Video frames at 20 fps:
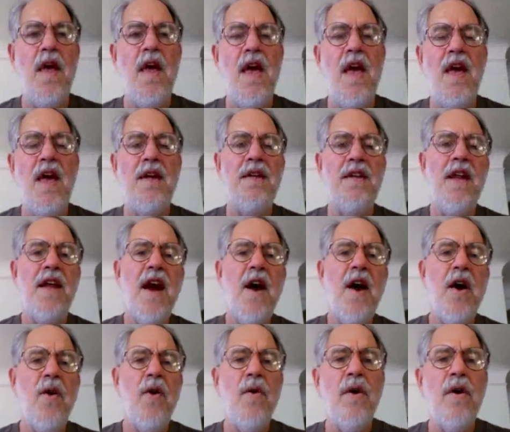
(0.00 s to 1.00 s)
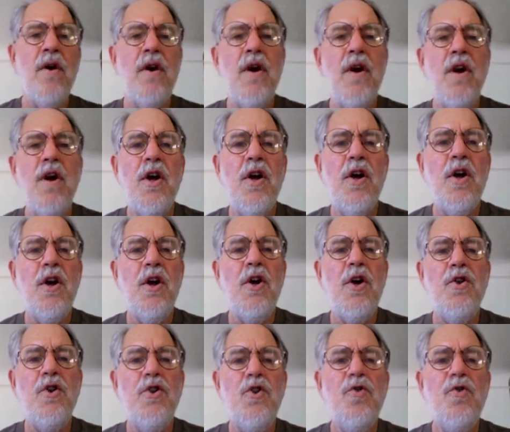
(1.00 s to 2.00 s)
And now,
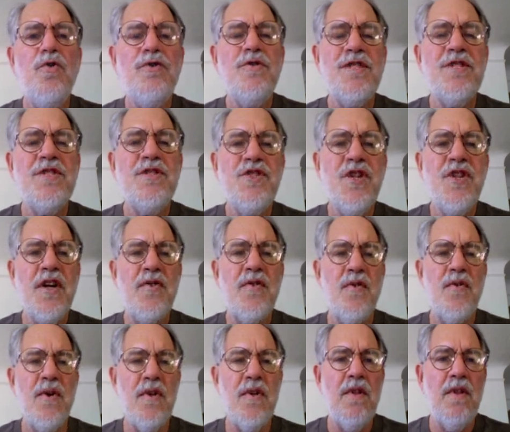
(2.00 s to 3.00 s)
news in general.